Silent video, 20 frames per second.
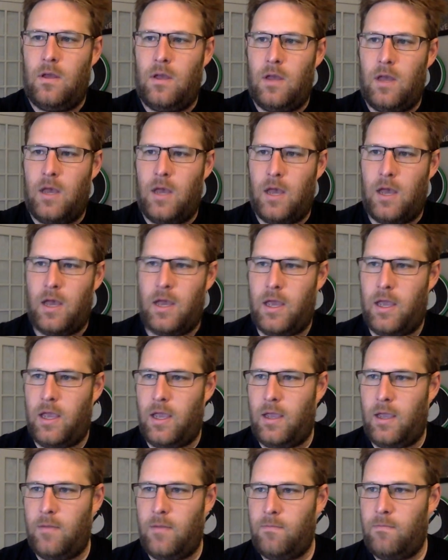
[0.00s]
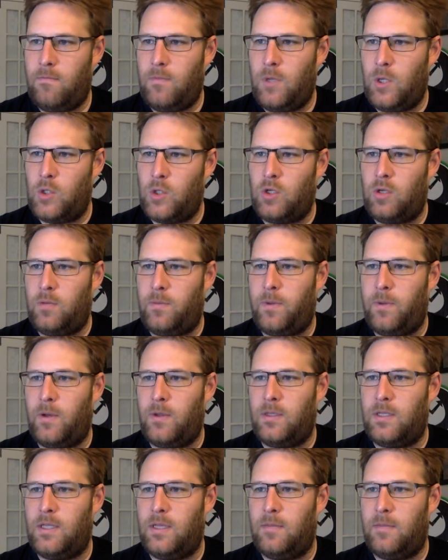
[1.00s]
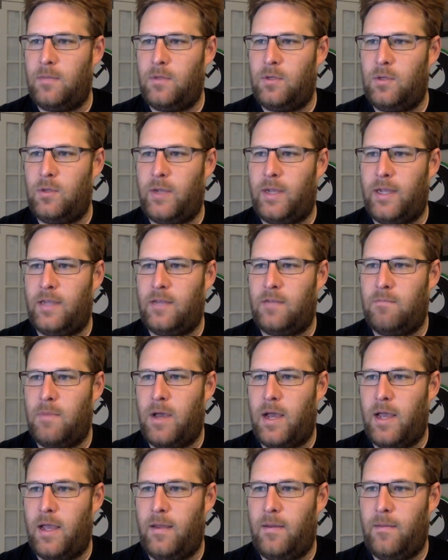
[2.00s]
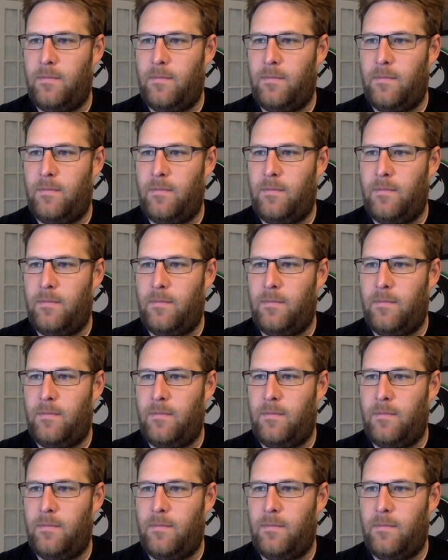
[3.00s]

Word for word: I usually post them to, I guess, my